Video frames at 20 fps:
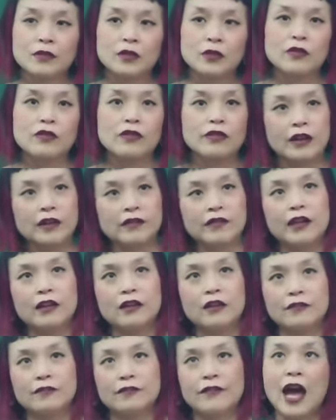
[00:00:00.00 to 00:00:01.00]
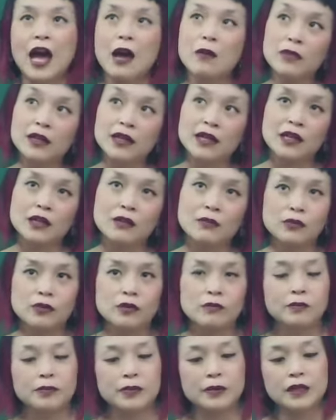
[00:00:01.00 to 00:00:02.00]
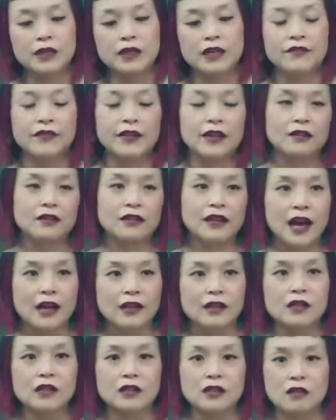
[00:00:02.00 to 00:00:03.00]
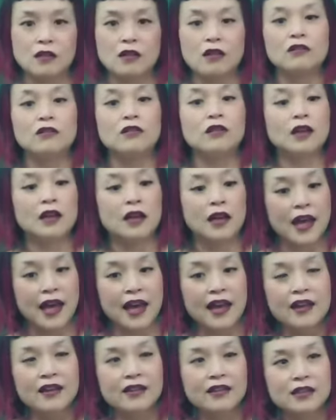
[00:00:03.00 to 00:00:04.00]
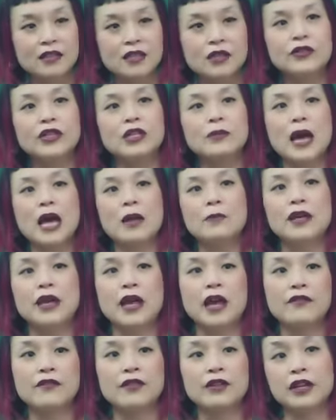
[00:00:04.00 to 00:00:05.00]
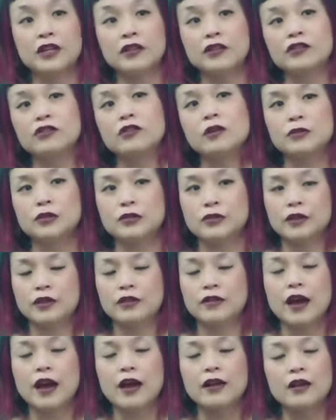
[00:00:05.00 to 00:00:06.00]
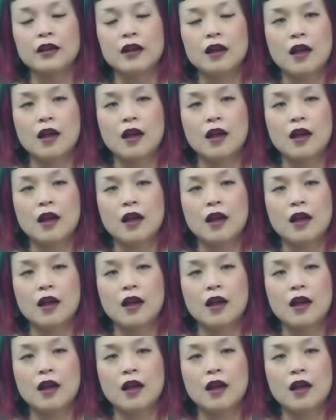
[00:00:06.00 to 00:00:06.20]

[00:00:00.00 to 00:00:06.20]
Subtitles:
You'd think that her family would be giving guidance on, hey, this is really bad behavior, can you stop doing that?